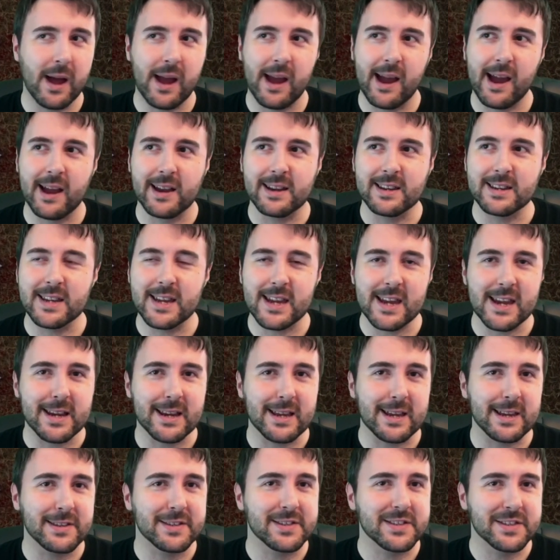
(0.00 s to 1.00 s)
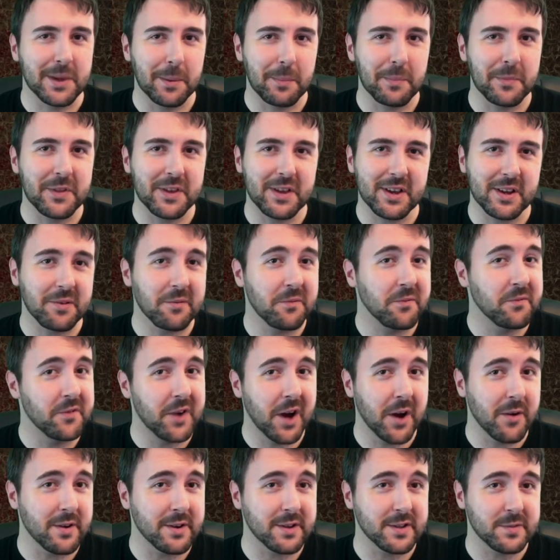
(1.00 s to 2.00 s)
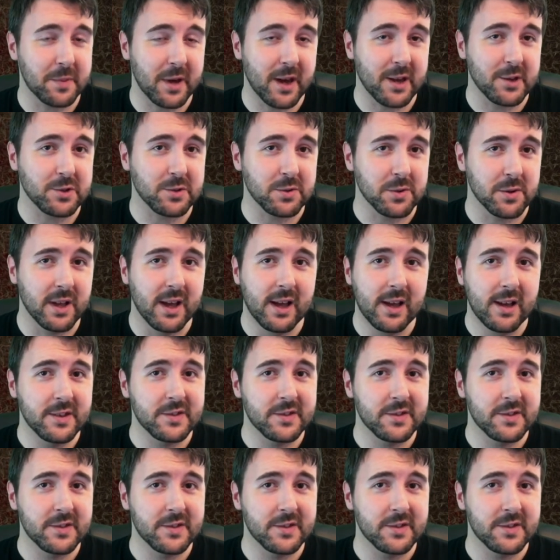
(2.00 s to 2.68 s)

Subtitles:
and it is something very special.